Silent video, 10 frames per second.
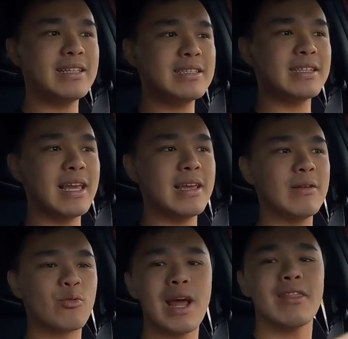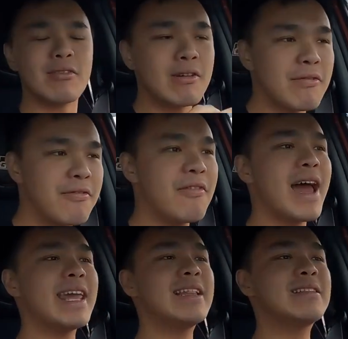is a rather
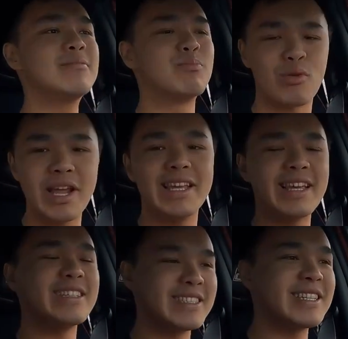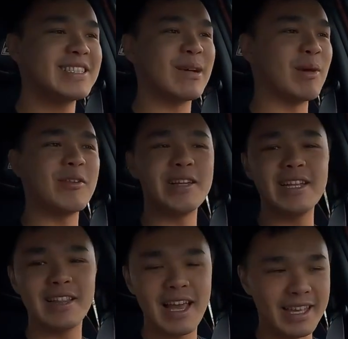refined braking system. I
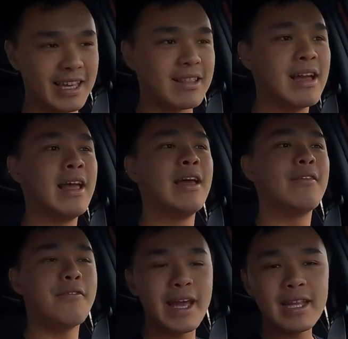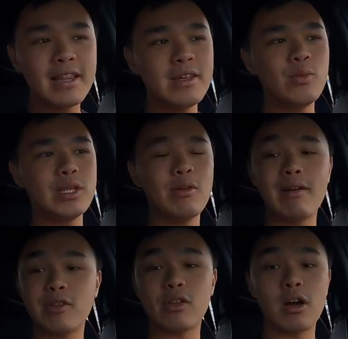really like it. Finally, we do
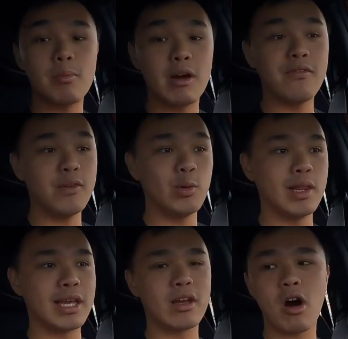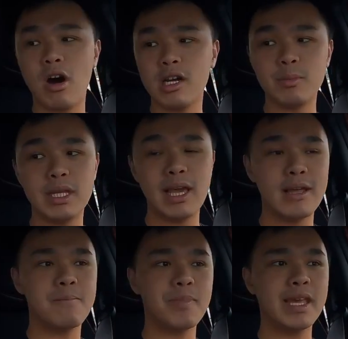have to talk about fuel economy,
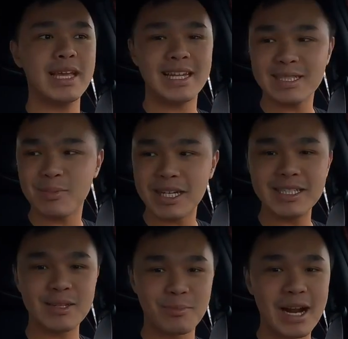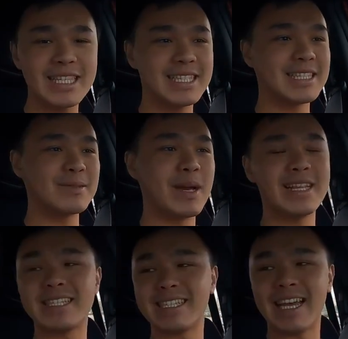and it is pretty surprising
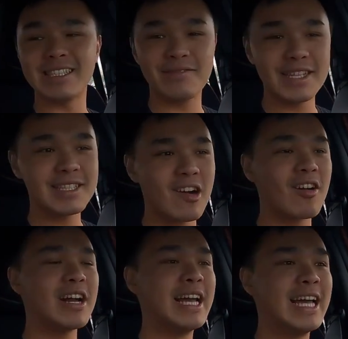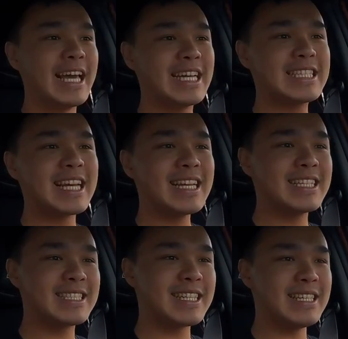despite the size of this car. Inside
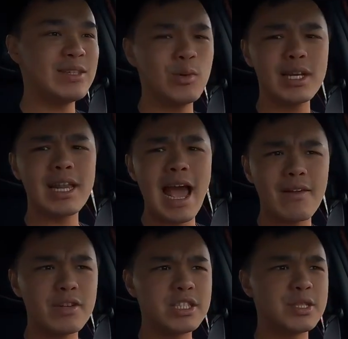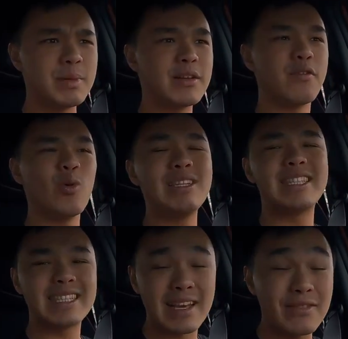the city, doing an average speed of only
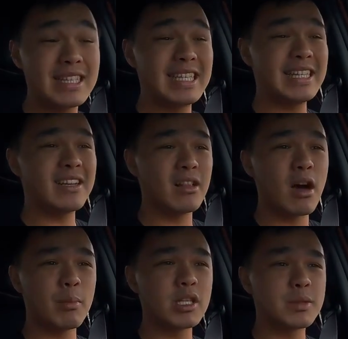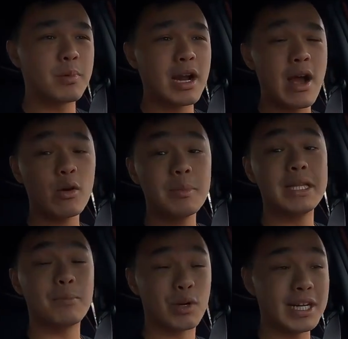17 kilometers per hour,
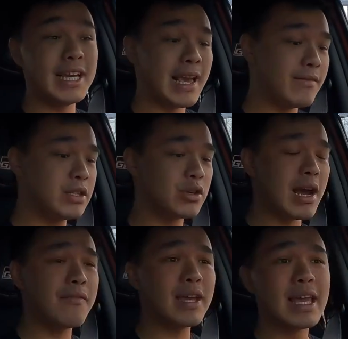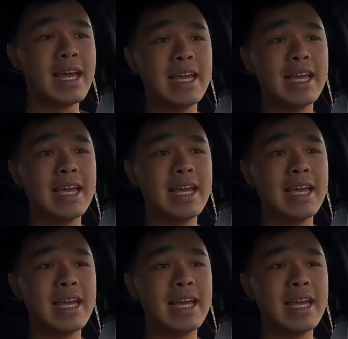meaning pretty heavy traffic,